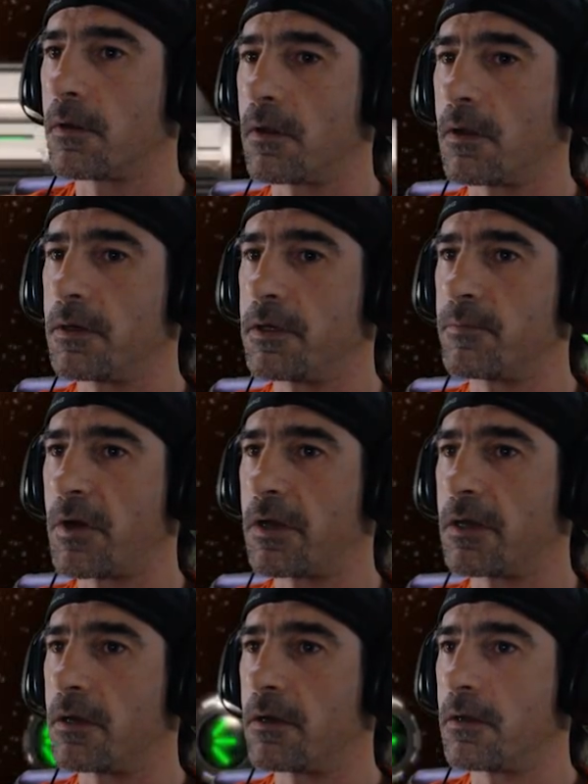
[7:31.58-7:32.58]
I need
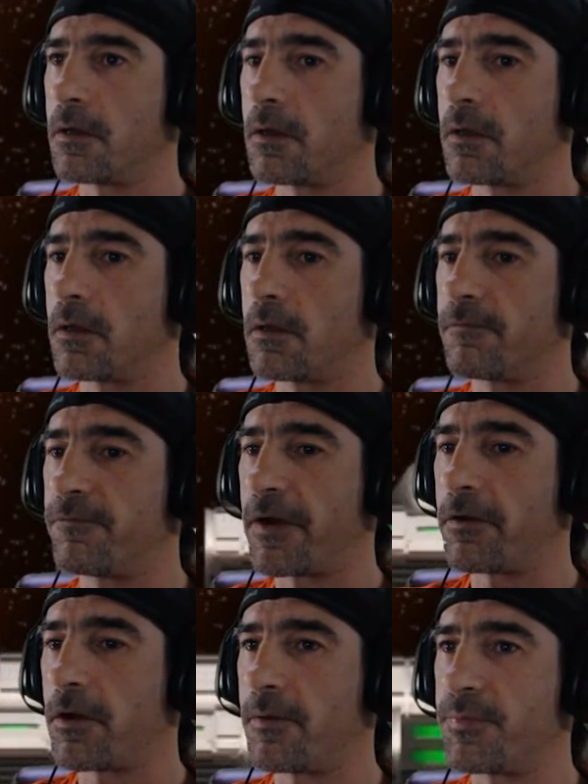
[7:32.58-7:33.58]
my uh,
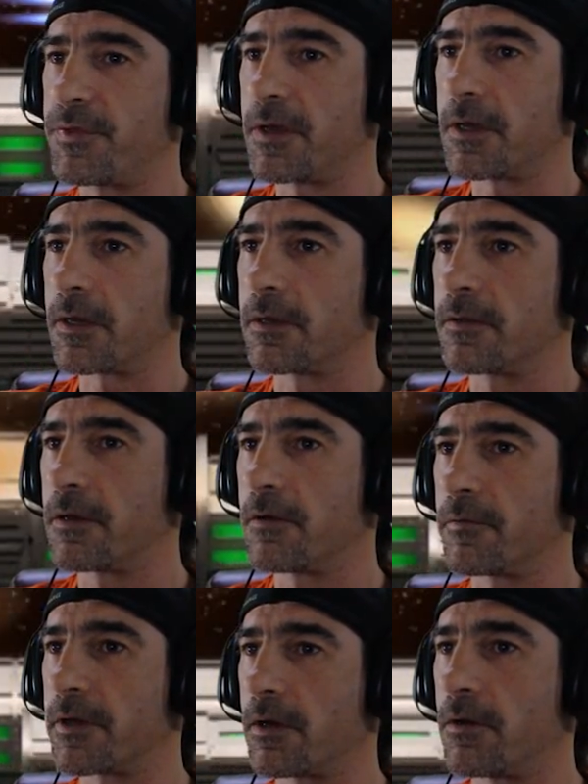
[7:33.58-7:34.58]
fire up thing.
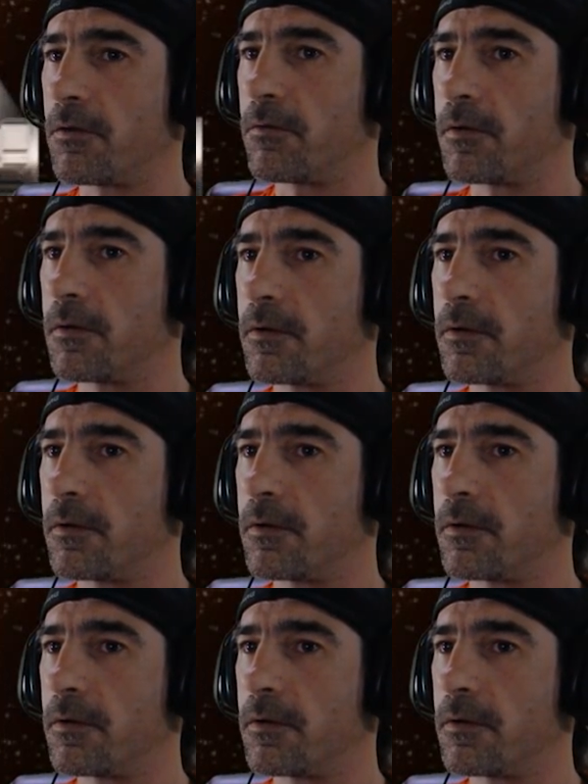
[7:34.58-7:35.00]
There we go.